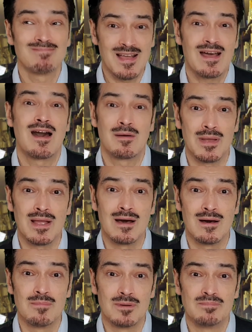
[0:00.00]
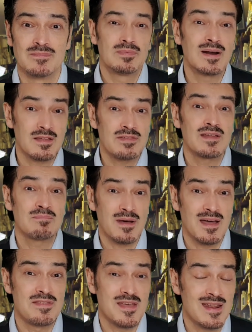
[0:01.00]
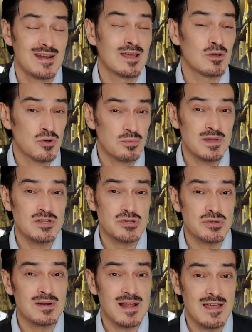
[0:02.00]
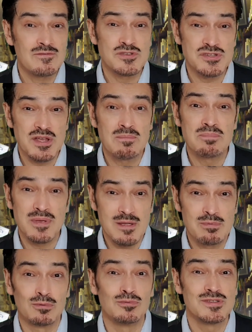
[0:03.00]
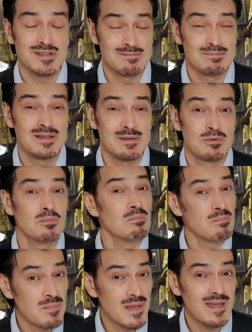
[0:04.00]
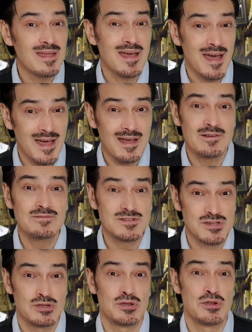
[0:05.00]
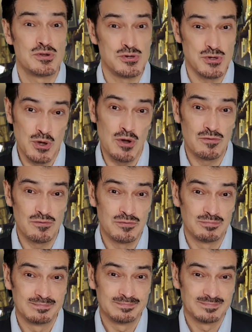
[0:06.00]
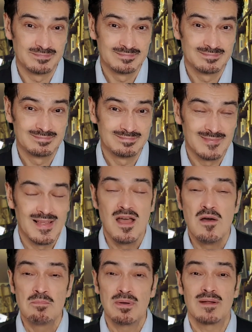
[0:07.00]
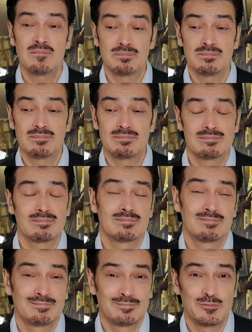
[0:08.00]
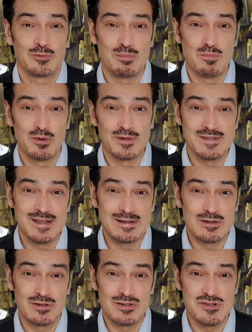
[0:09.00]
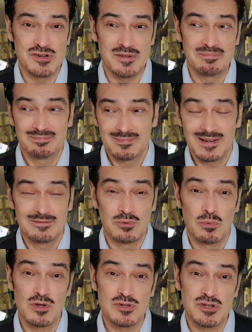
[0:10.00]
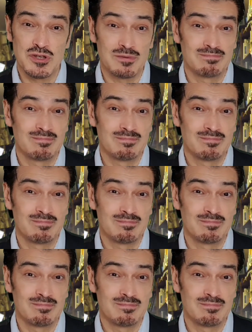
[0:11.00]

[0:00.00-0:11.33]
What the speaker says: coming up. But I think by then it could be too late for some people. Some people may have turned off. But with modern technology, and if you're watching it